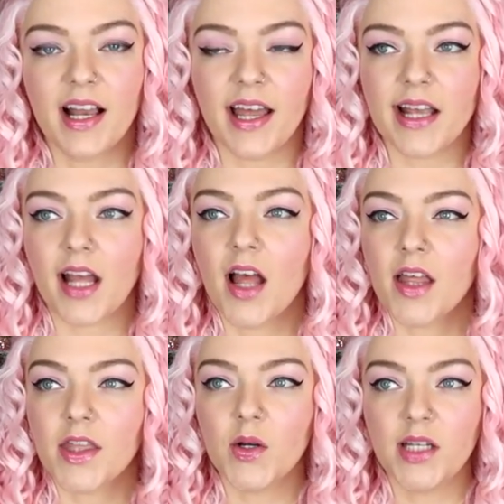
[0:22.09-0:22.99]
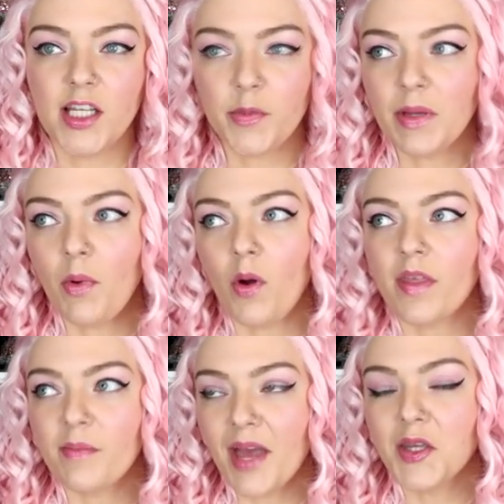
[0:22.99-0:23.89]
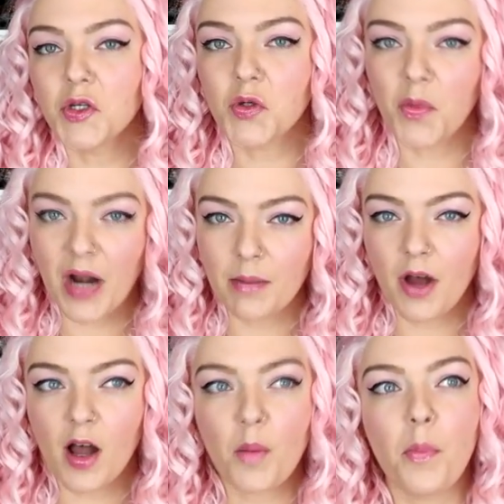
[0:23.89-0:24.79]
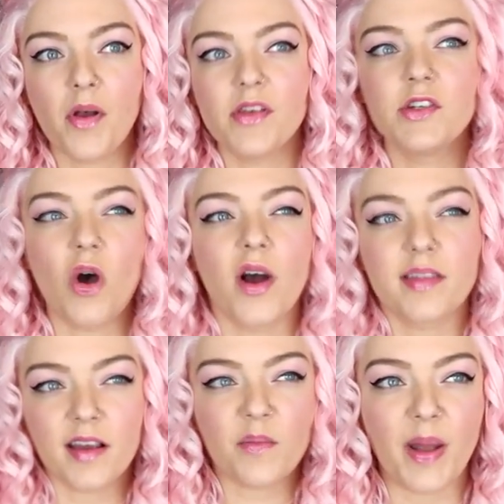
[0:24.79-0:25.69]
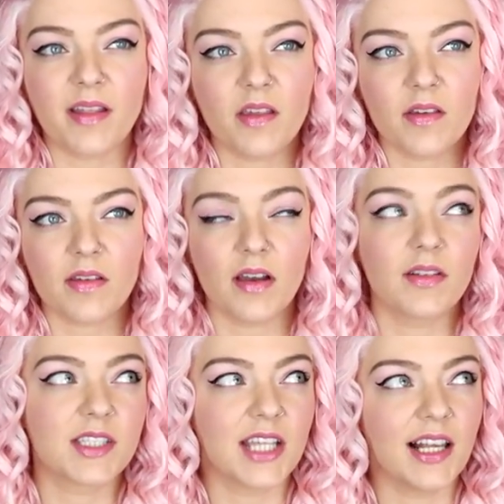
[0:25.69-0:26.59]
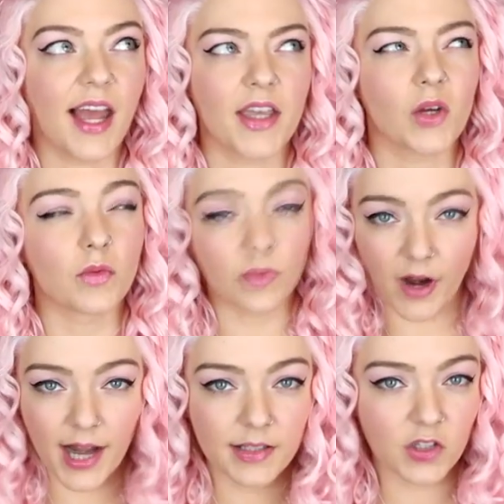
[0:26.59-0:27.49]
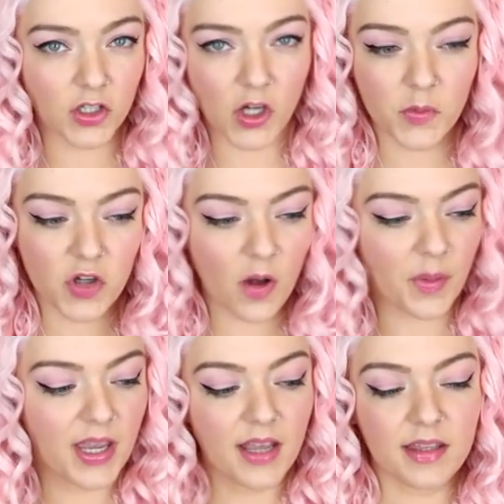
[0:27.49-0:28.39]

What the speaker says: Like, they're a little bit more than my usual Primark, but they're not as expensive as, say, like River Island or Topshop.